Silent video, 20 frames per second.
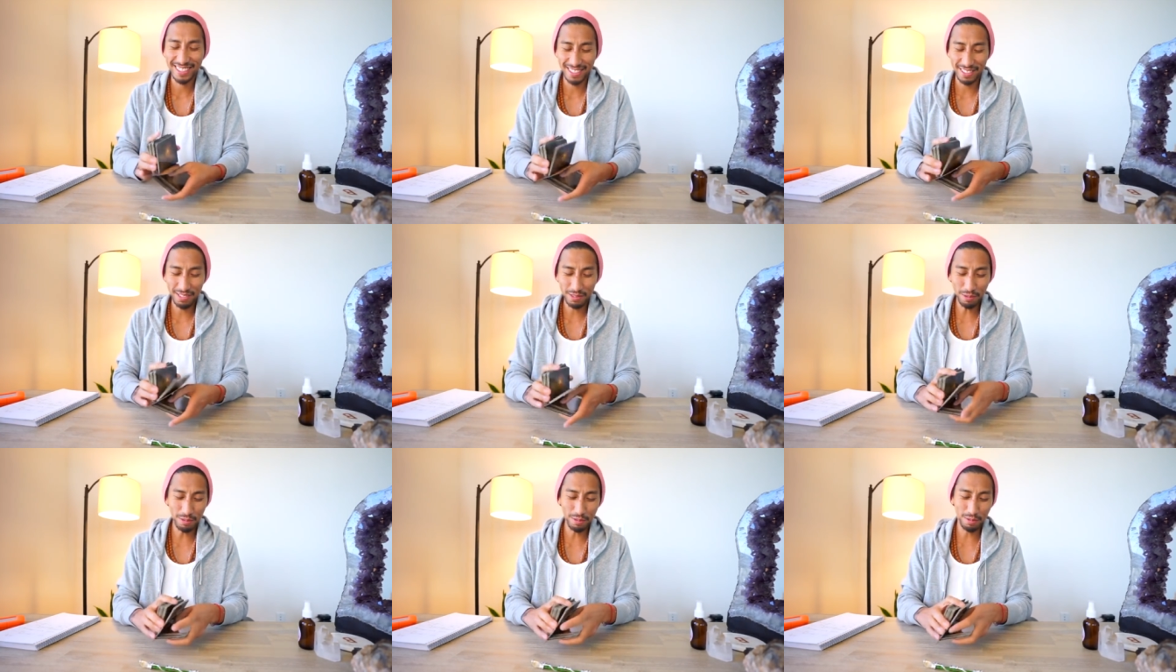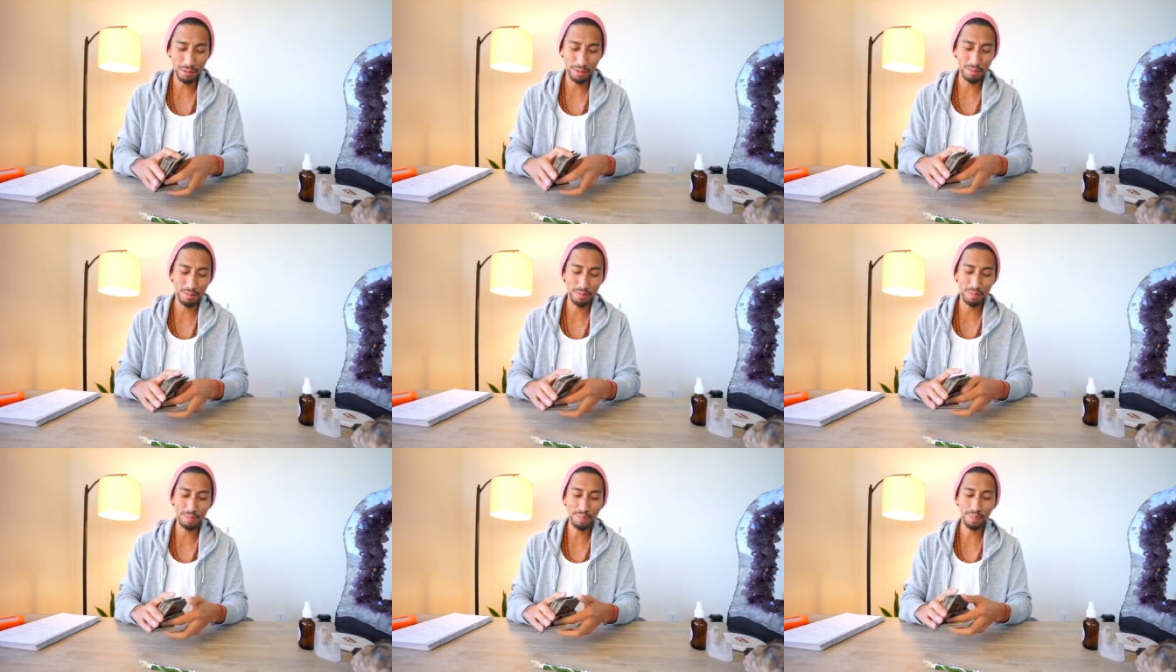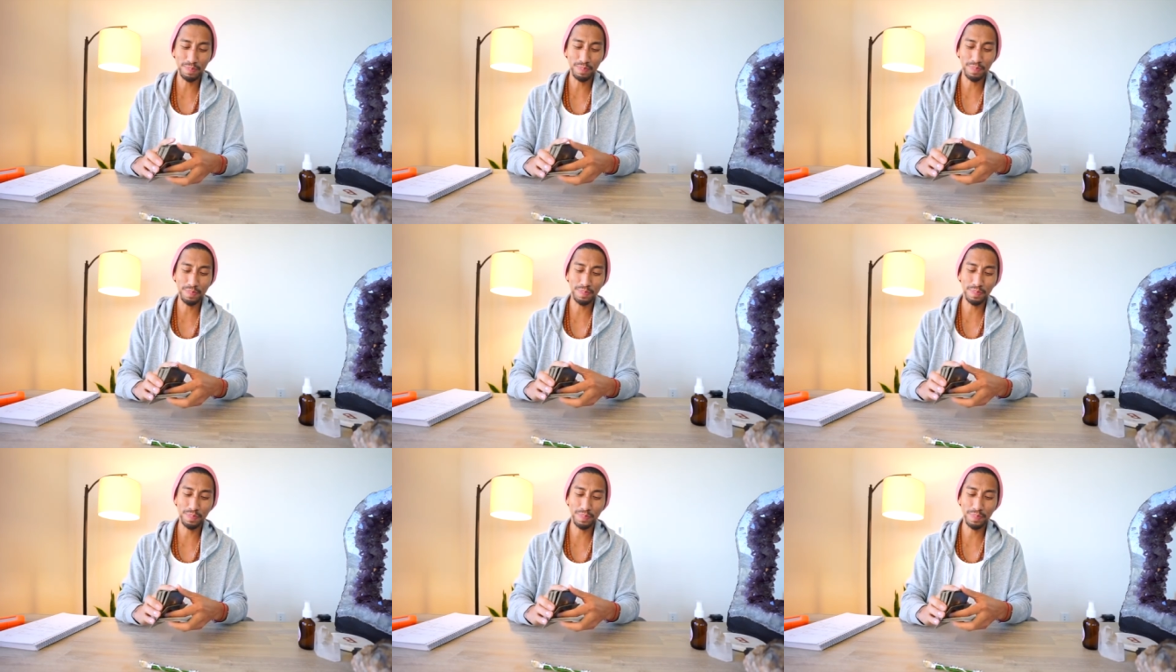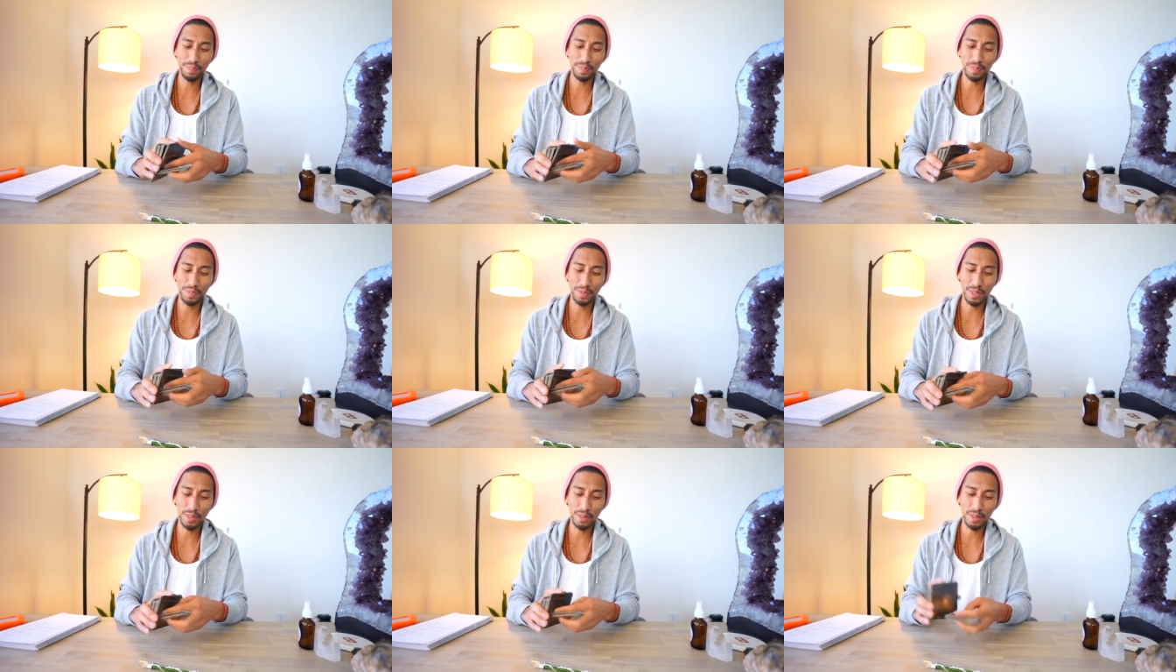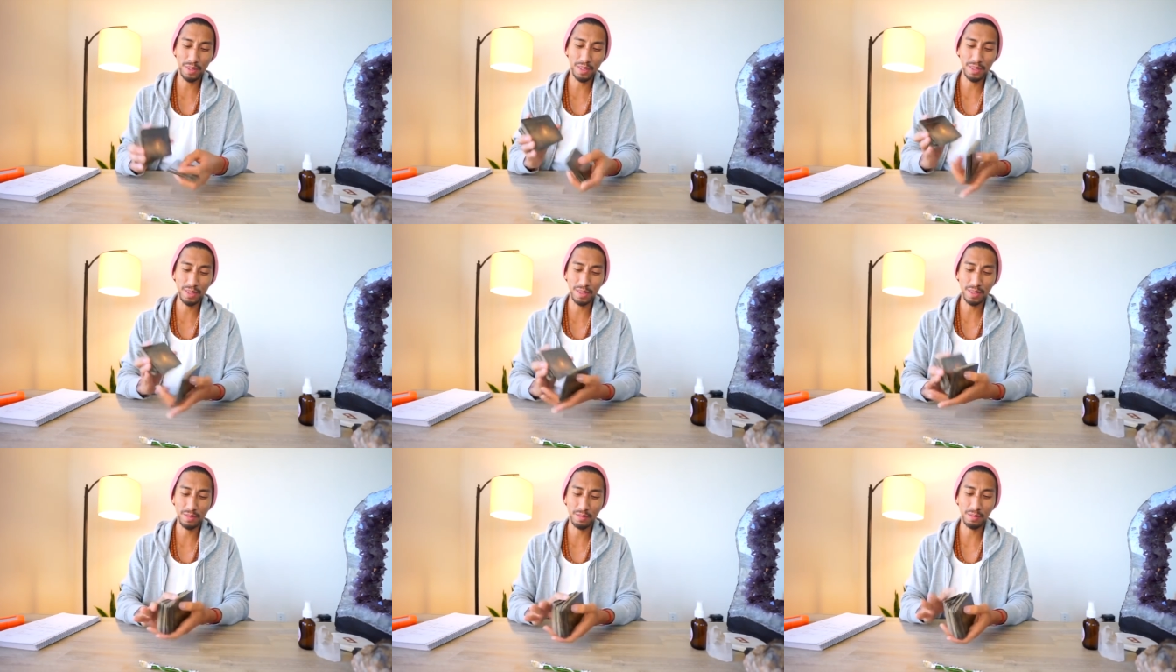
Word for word: Ooh, mm-hmm. Okay.